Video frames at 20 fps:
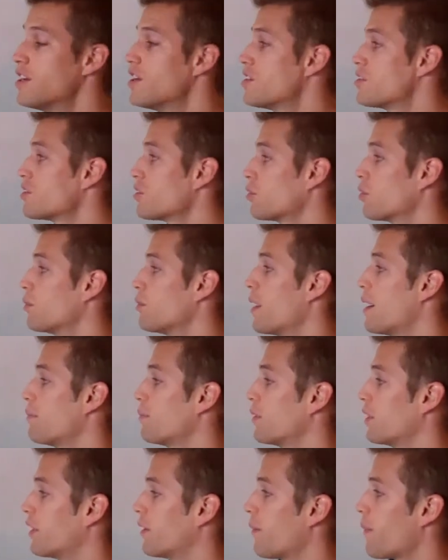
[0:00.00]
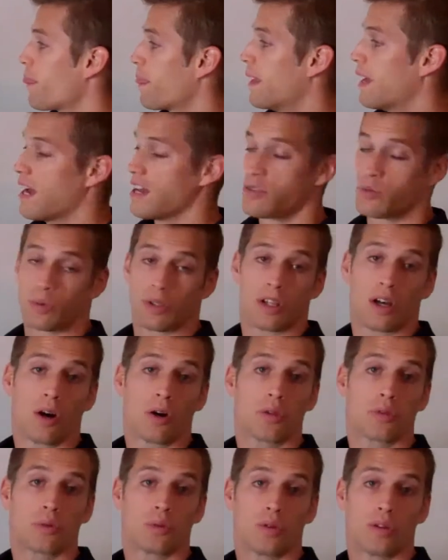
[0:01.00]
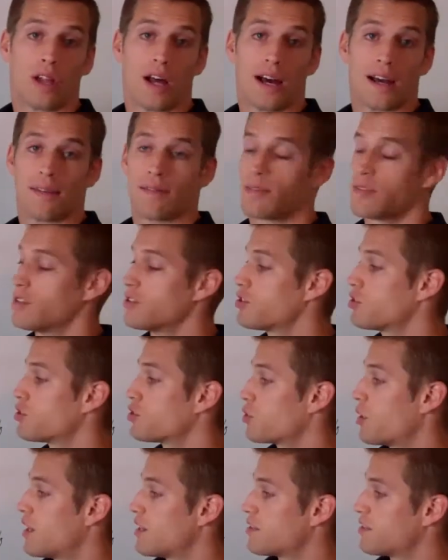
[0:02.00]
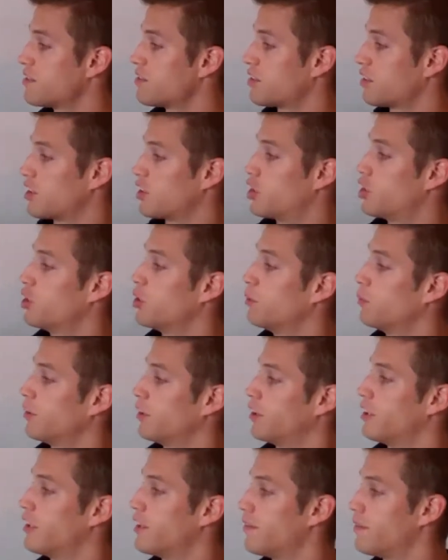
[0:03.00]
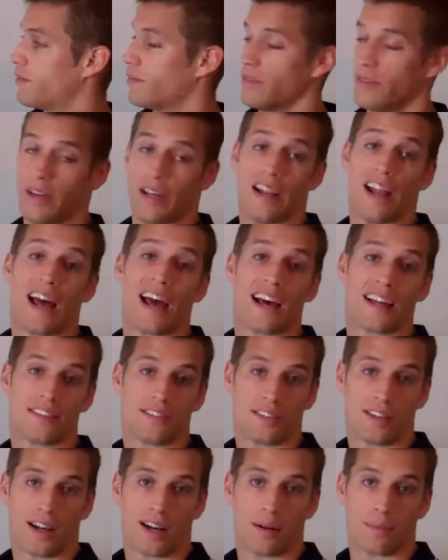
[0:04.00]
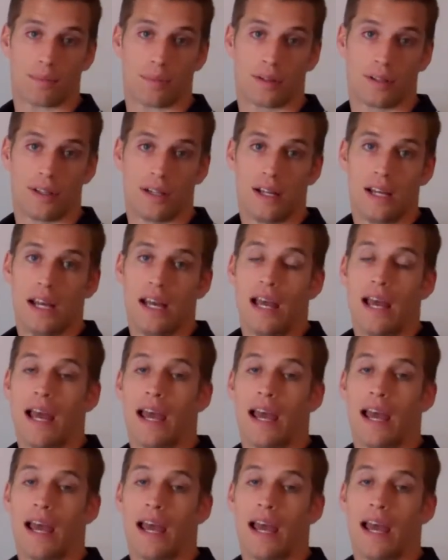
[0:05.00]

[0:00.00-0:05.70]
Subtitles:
So remember, as we go through life, stress is accumulative. It adds up.